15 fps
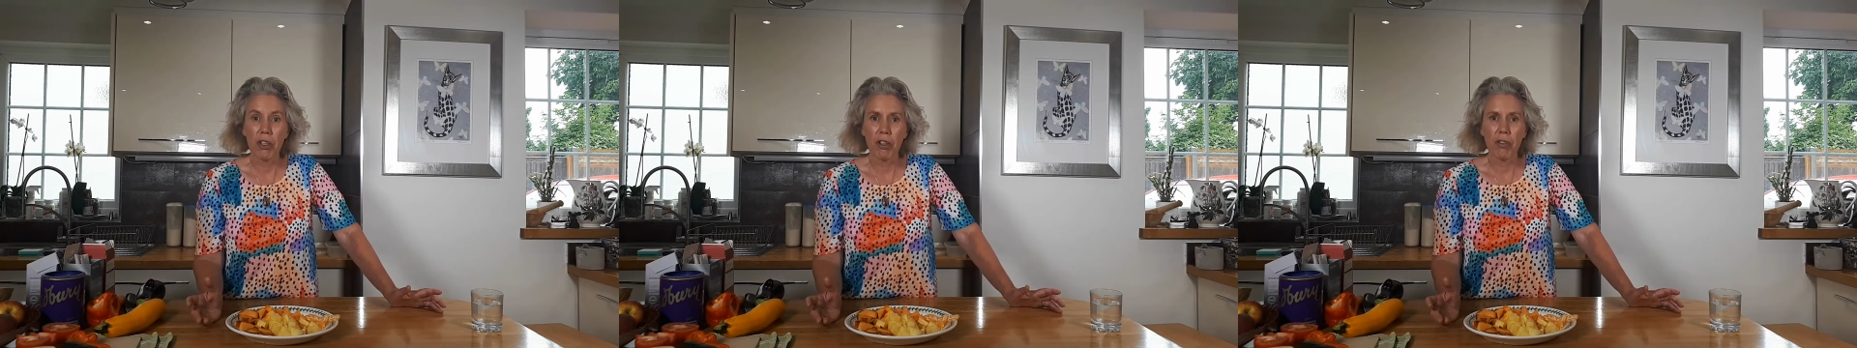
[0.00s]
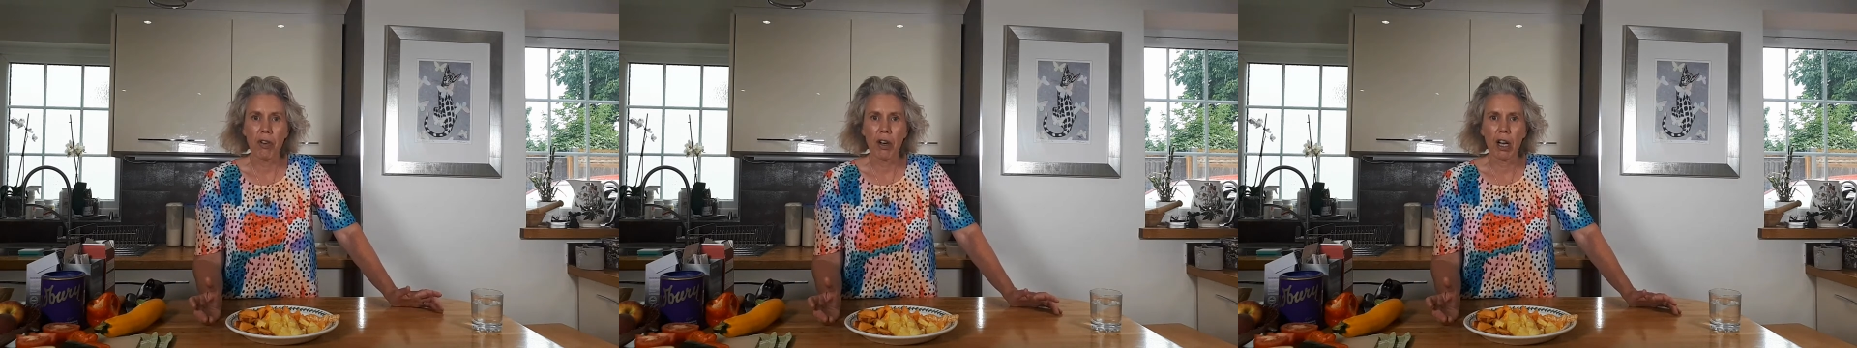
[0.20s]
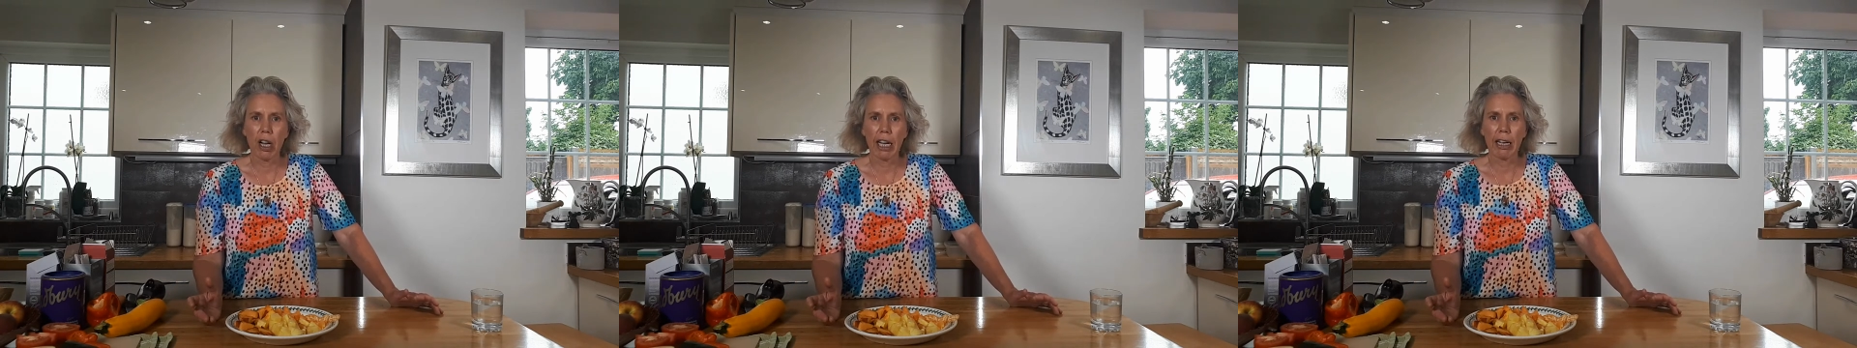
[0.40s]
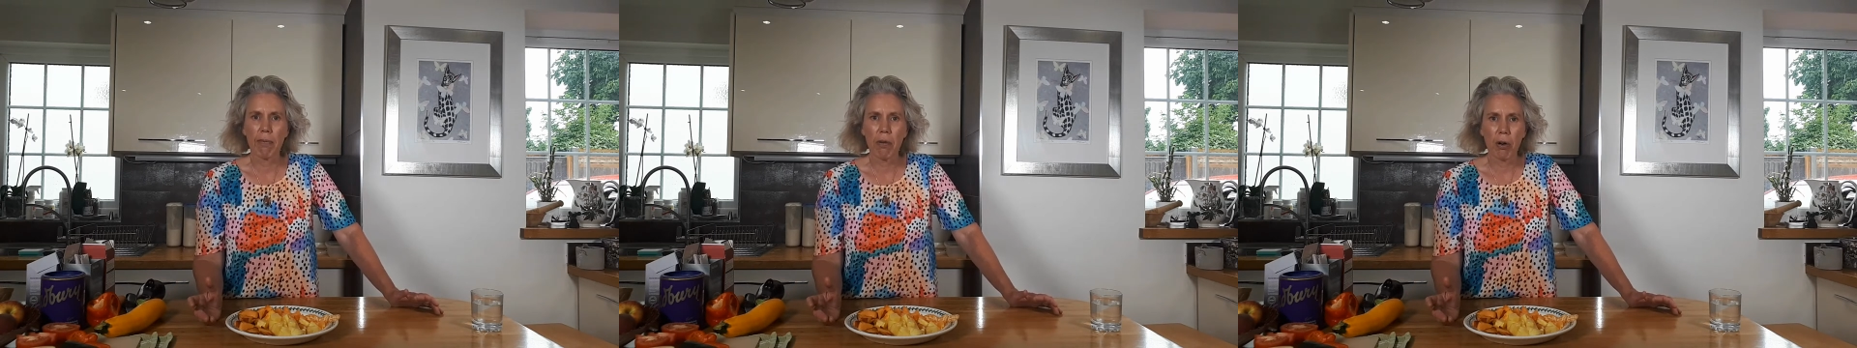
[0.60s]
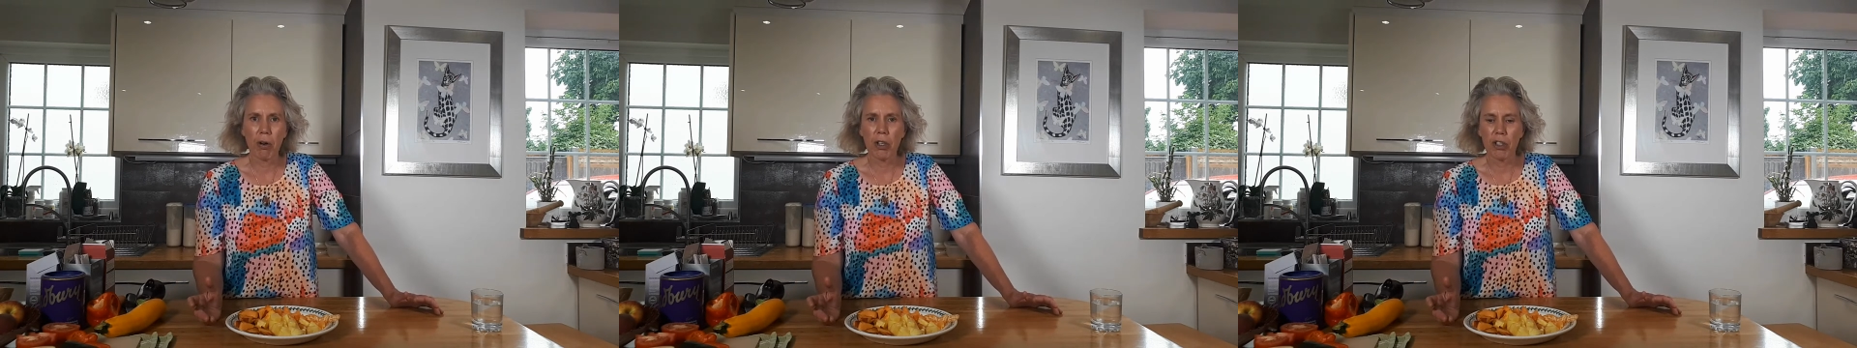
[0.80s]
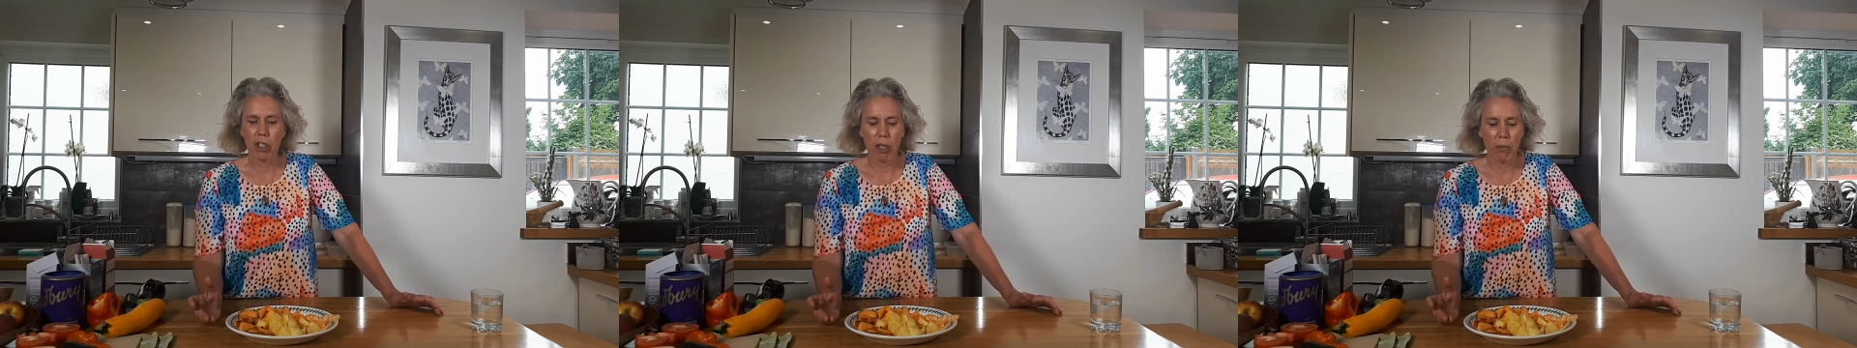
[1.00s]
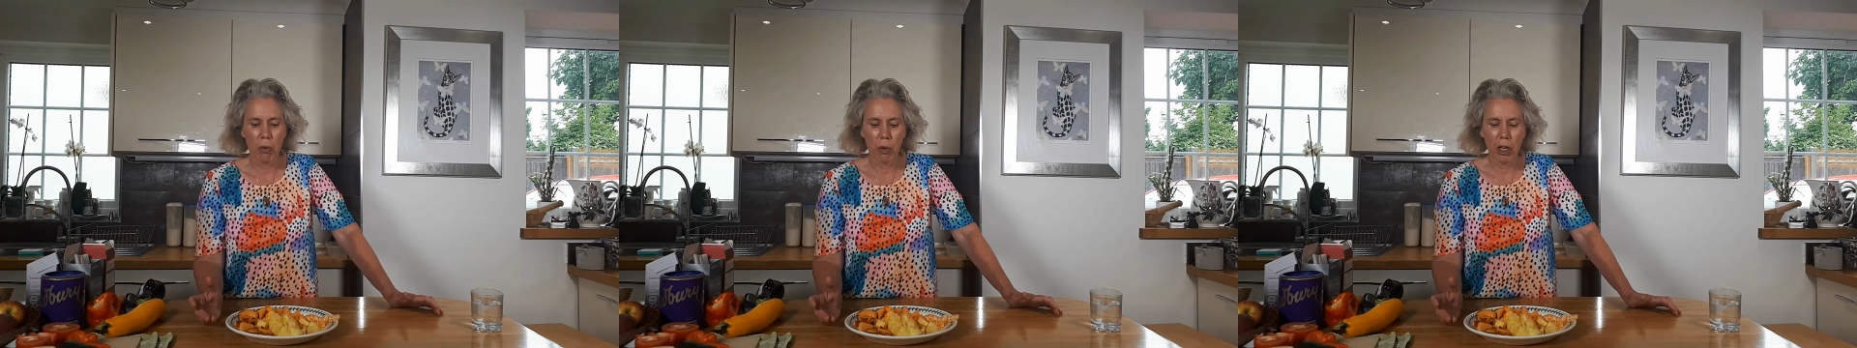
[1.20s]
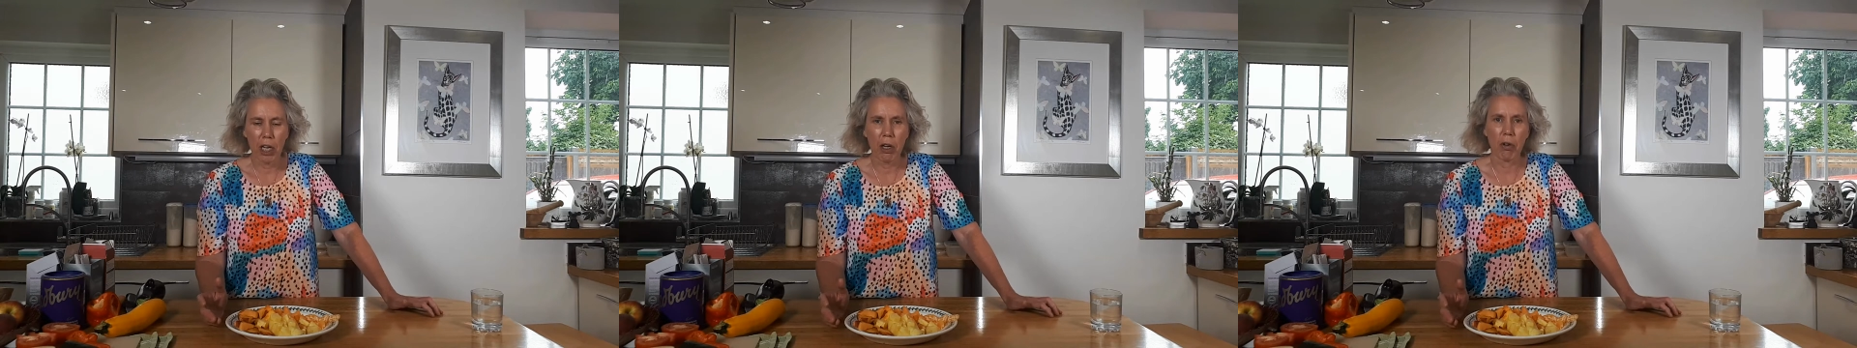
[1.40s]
if you like porridge in the morning,